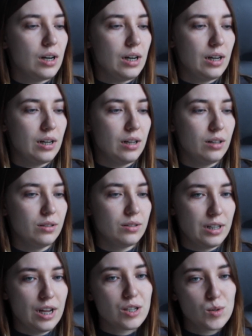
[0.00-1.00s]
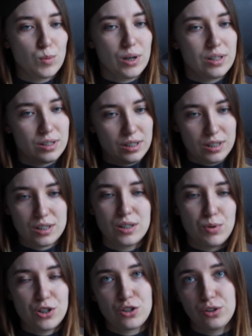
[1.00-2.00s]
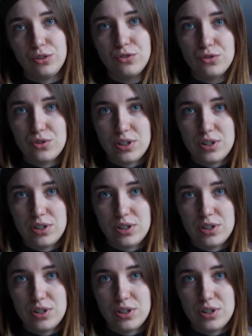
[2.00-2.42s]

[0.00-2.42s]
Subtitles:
and another one, this version control